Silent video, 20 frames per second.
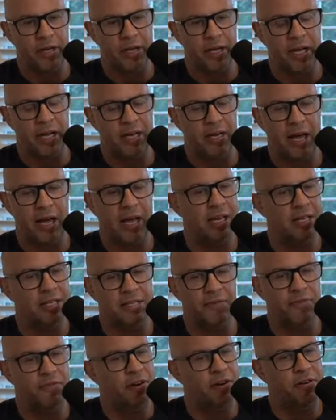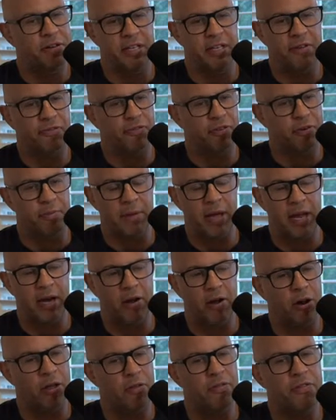Alex are very different,
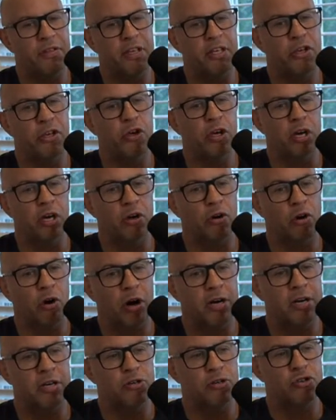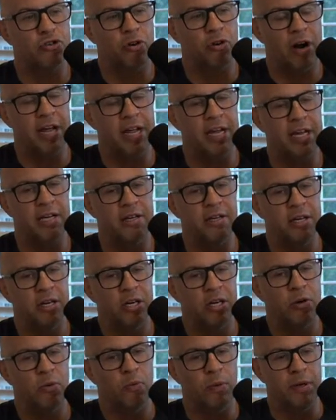man. I don't think you can kind of trade
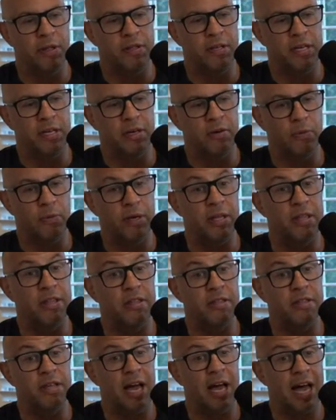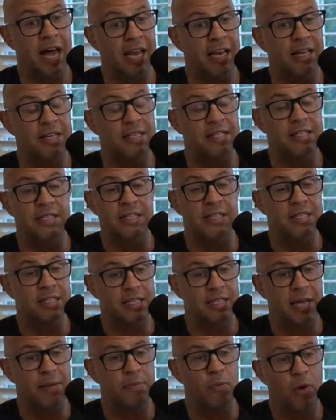with Alex in the
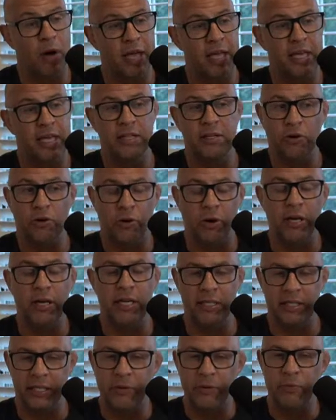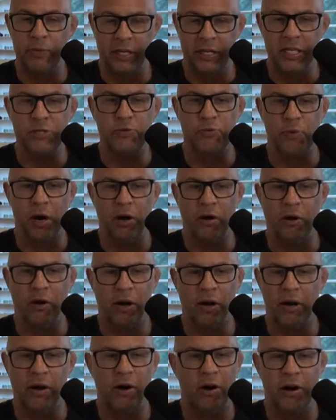same way he did with Israel.
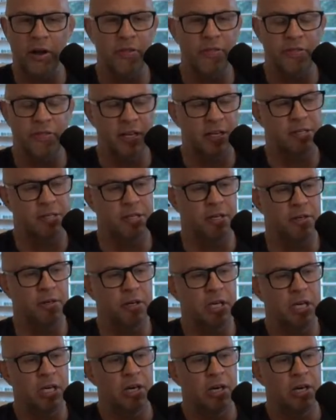I don't think so.